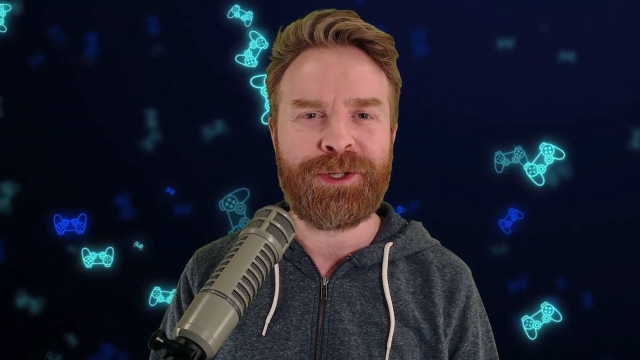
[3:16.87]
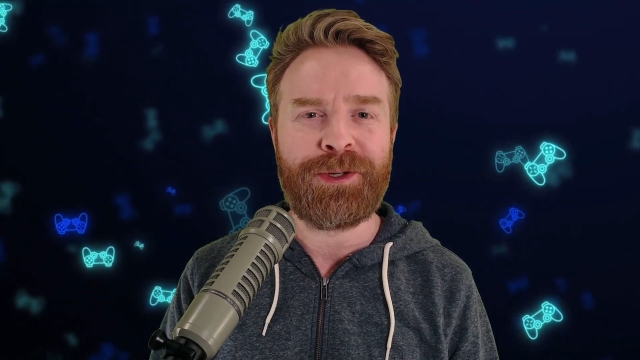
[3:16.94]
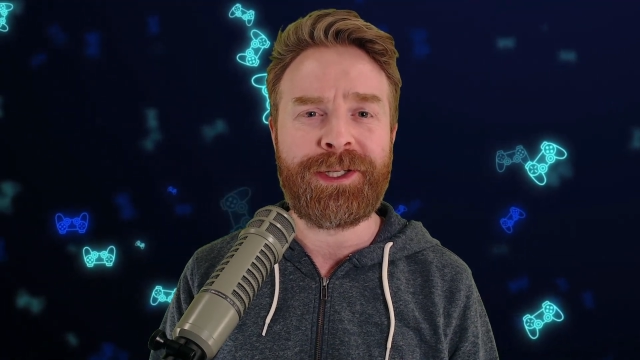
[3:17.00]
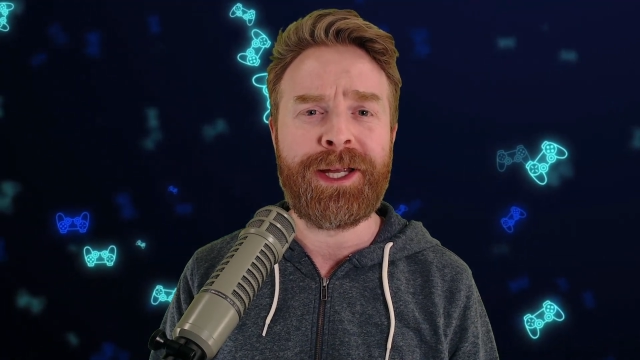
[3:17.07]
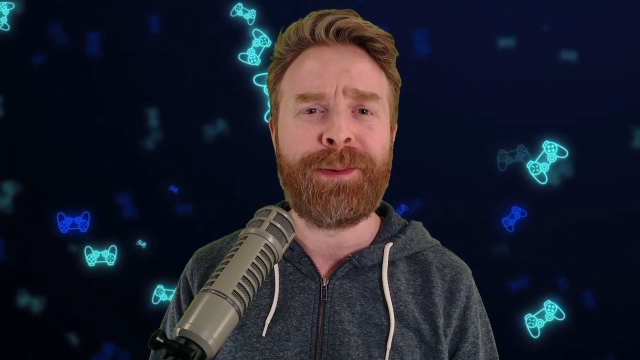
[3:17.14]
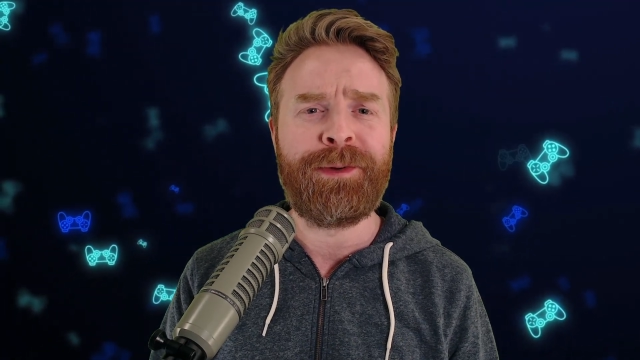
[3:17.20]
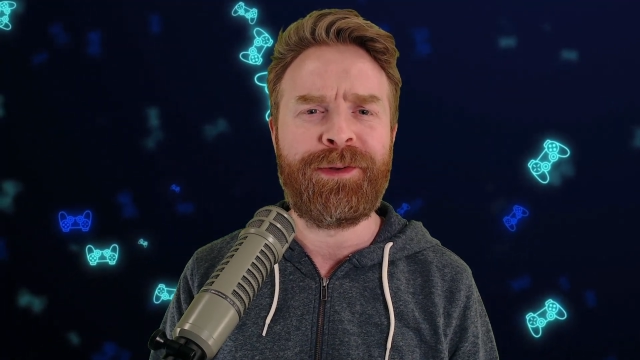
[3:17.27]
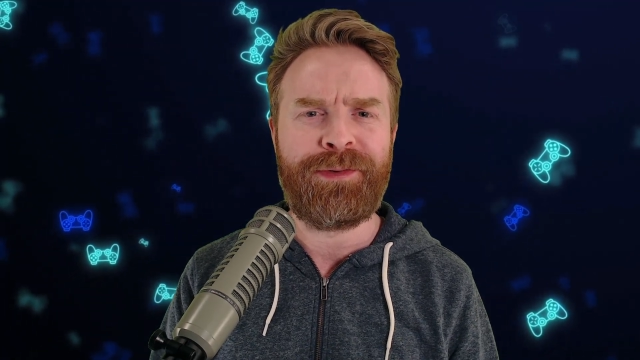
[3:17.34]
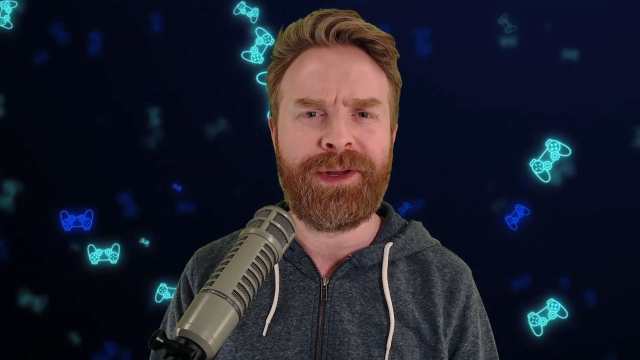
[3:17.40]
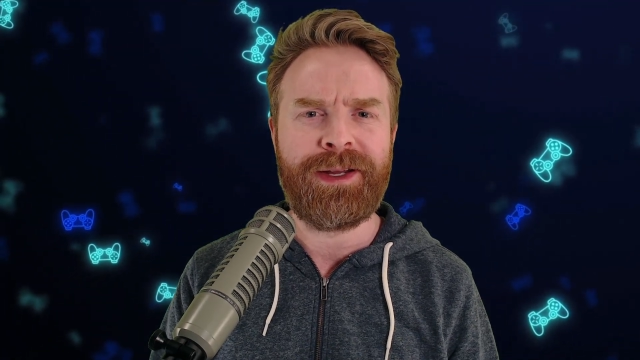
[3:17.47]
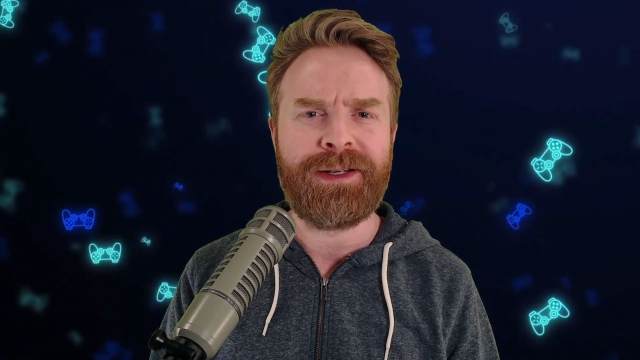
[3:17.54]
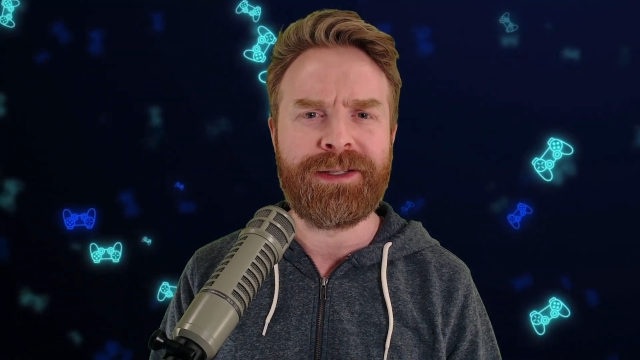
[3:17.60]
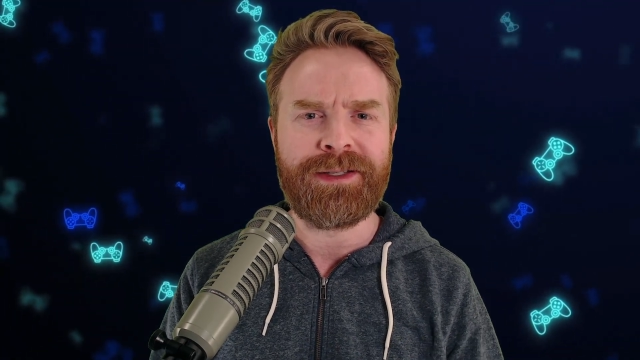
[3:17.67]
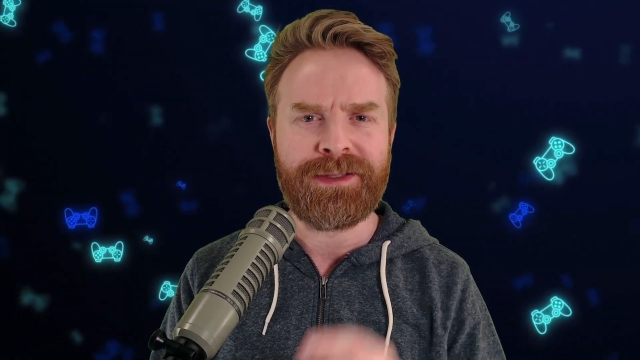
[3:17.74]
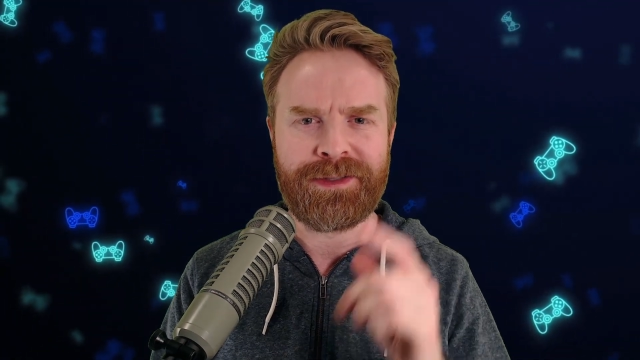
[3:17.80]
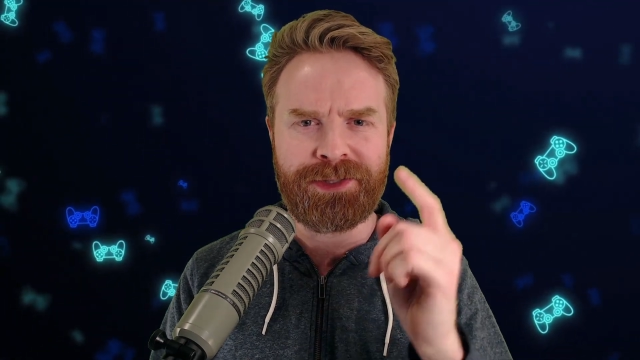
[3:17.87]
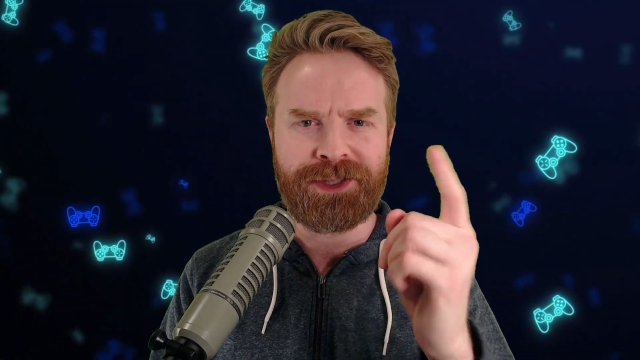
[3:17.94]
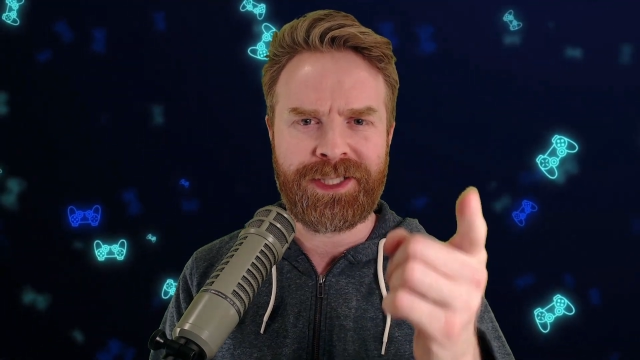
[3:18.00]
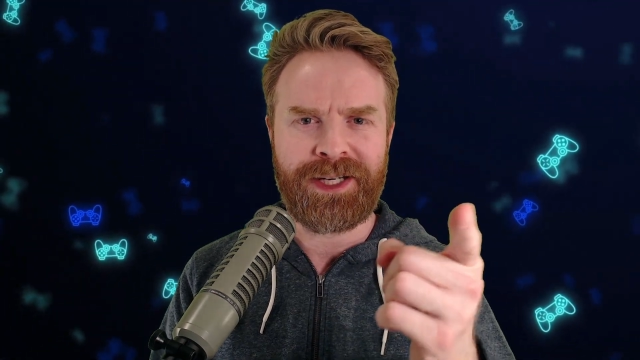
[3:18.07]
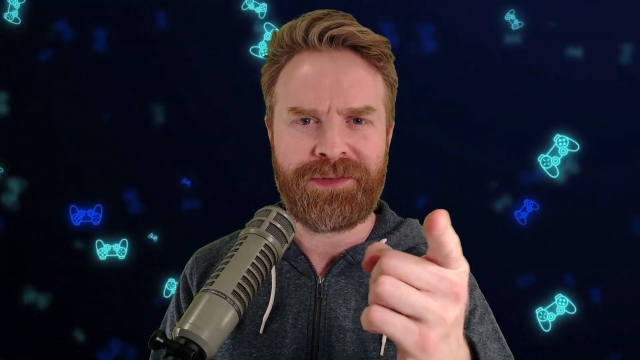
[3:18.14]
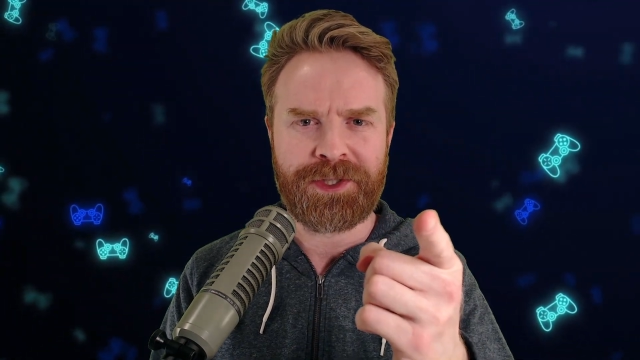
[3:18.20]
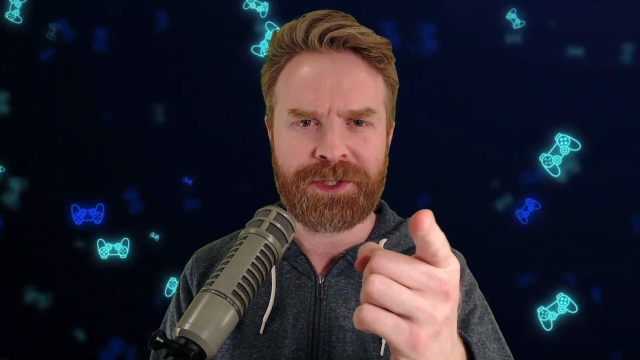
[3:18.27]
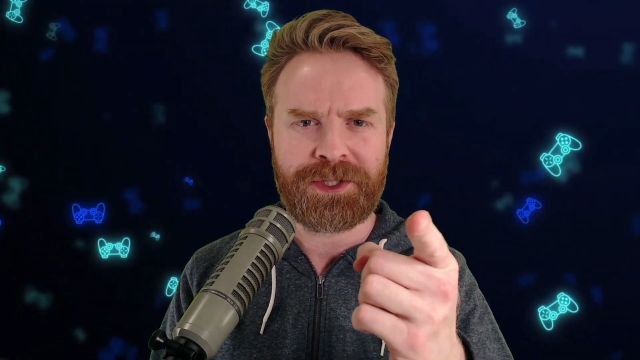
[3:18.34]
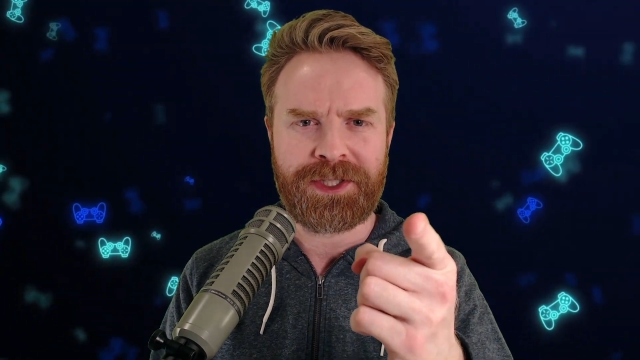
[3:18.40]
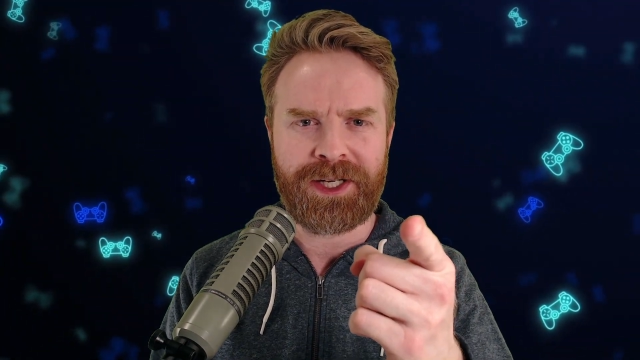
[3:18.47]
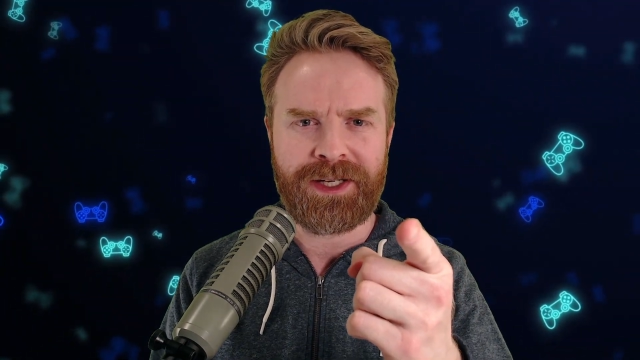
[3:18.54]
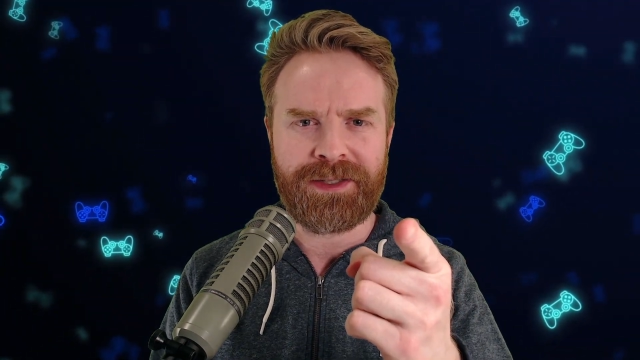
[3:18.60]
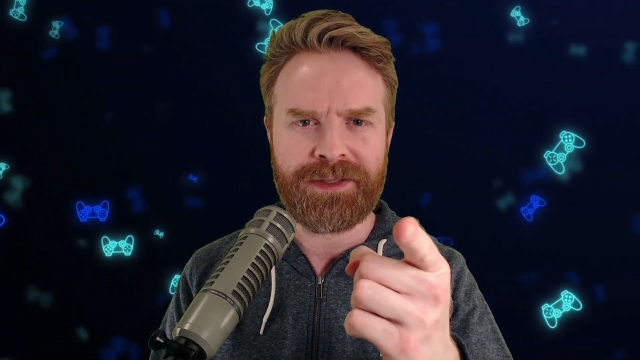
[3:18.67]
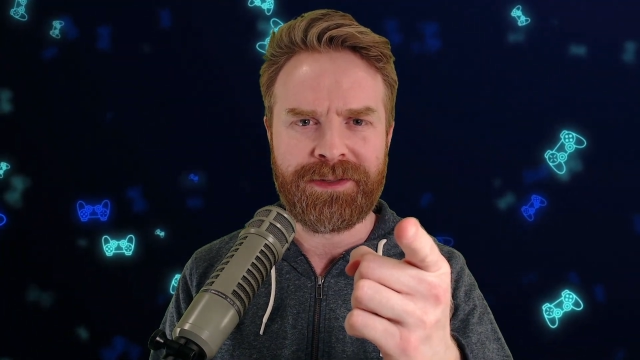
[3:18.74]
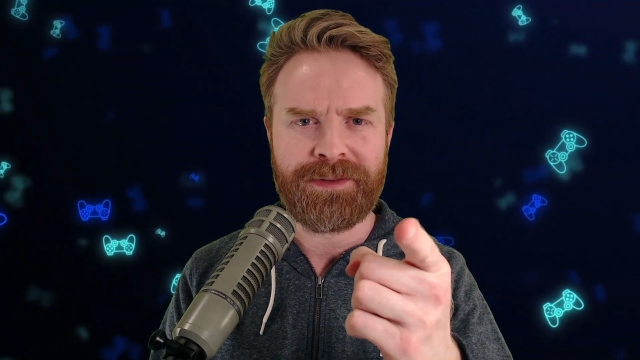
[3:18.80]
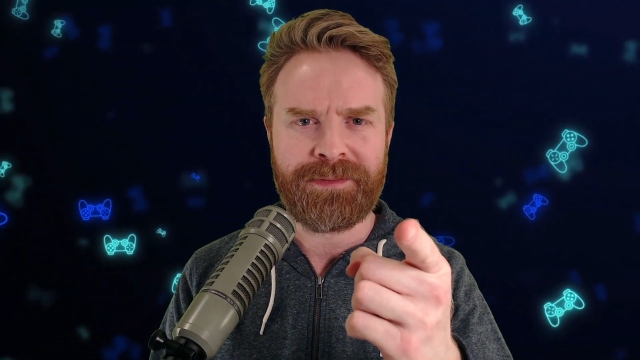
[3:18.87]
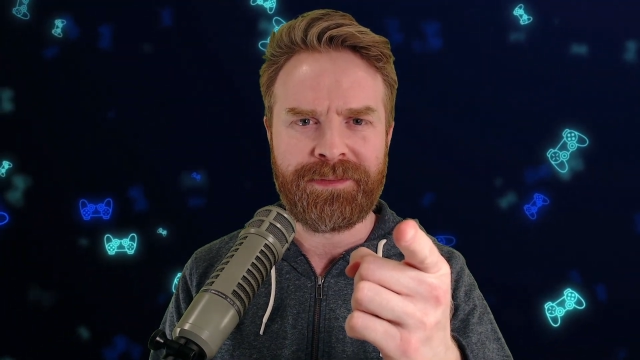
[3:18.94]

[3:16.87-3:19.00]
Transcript: don't tempt fate, save your state.